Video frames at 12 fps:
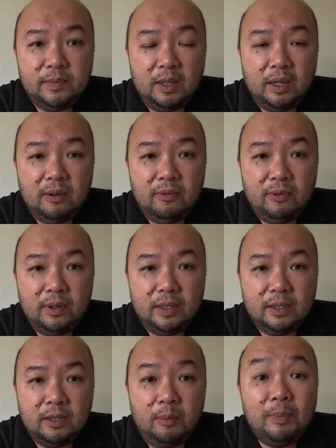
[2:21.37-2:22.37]
They have
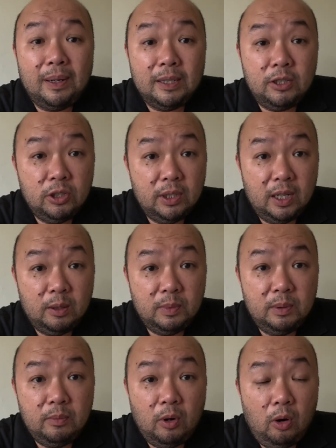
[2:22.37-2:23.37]
a compilation
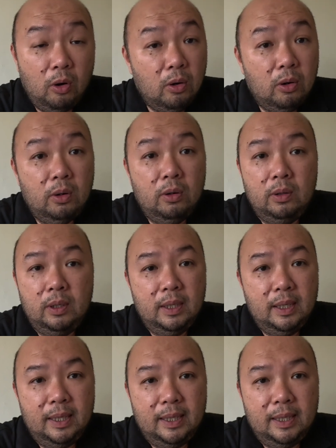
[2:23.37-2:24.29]
album, or